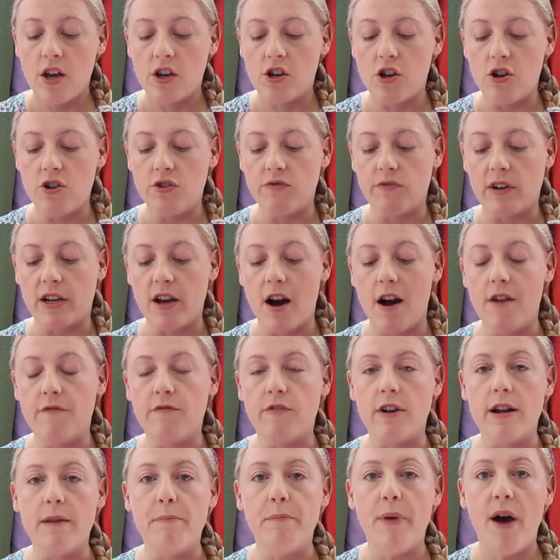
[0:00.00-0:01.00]
good
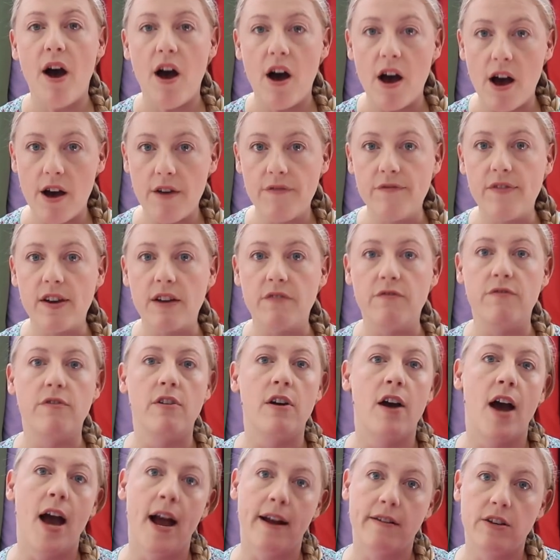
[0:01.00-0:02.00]
recovery, perfect for
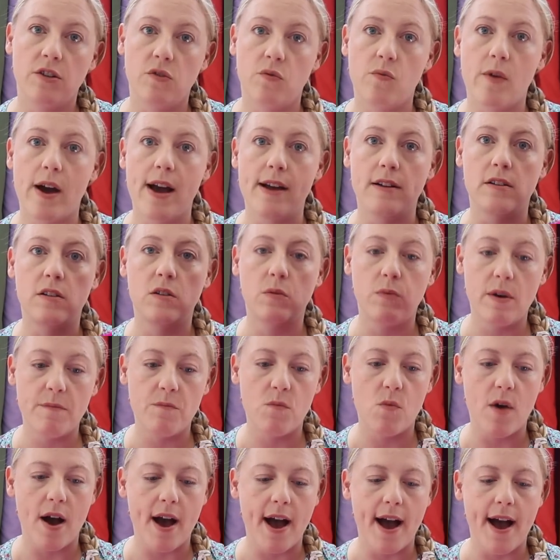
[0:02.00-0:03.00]
activewear and
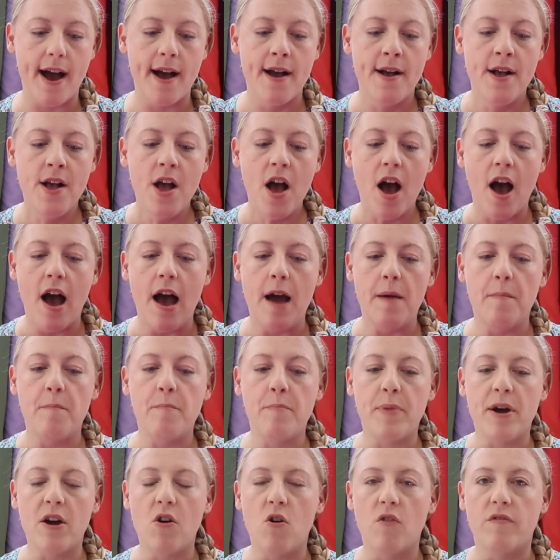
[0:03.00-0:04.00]

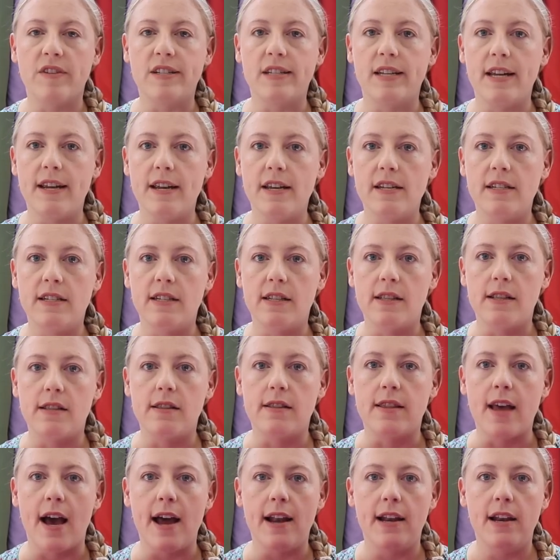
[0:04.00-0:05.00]
swimwear, but obviously it's
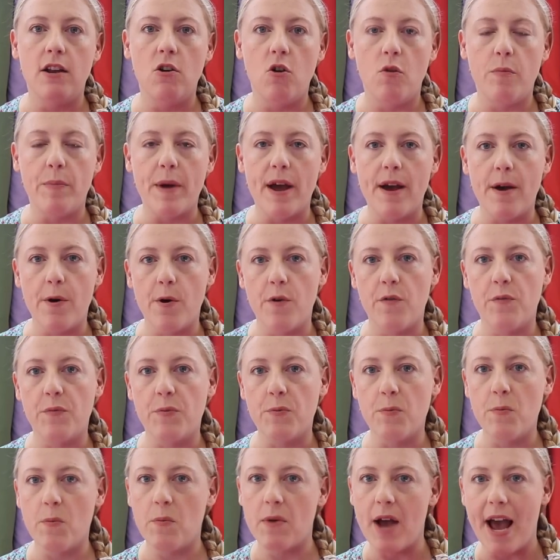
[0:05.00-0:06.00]
that little bit of
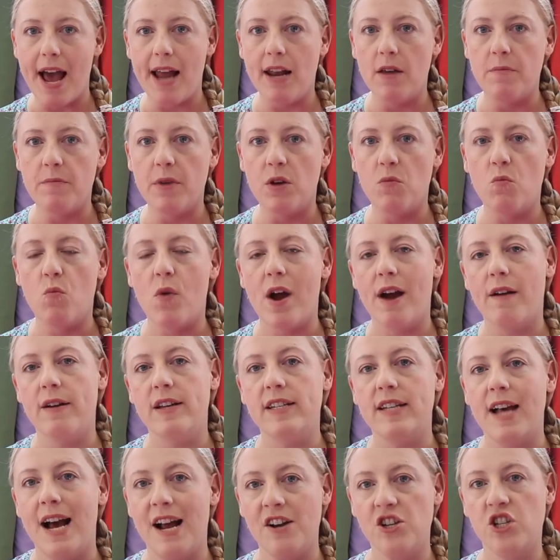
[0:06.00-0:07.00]
element where
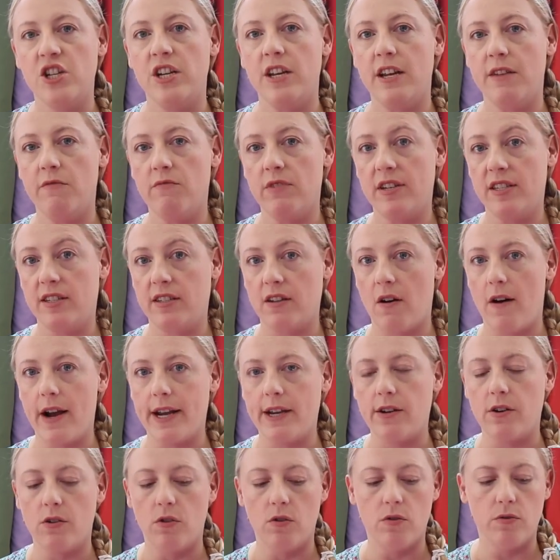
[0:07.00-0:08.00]
it's actually
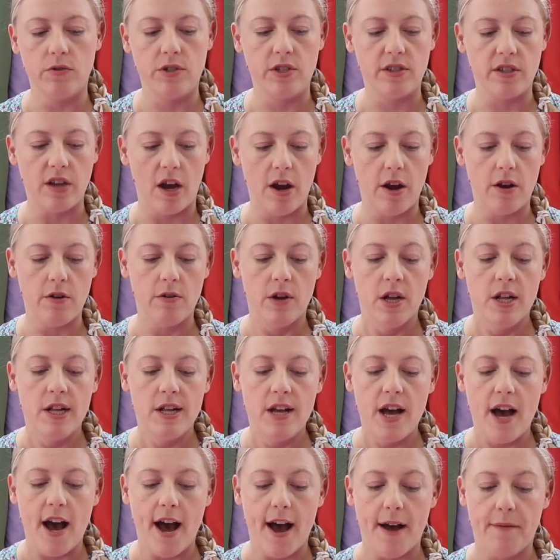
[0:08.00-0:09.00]
recycled, so
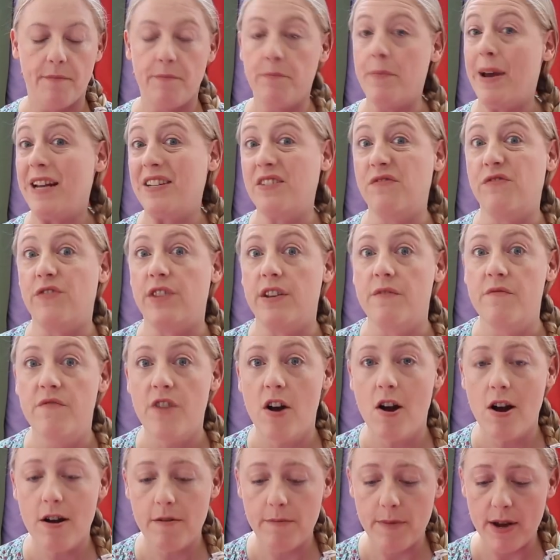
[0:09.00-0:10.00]
better for the
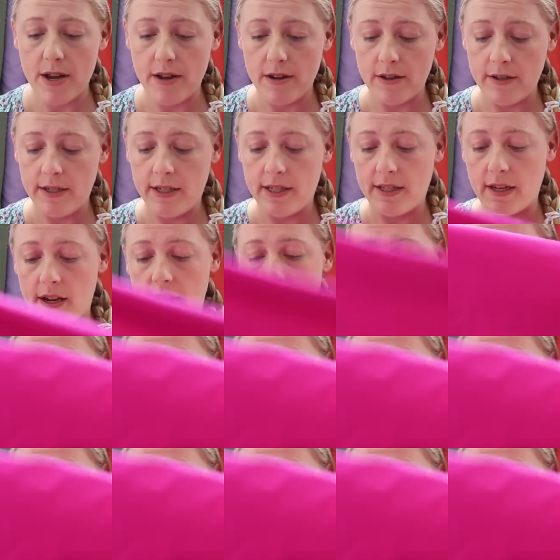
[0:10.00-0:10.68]
environment.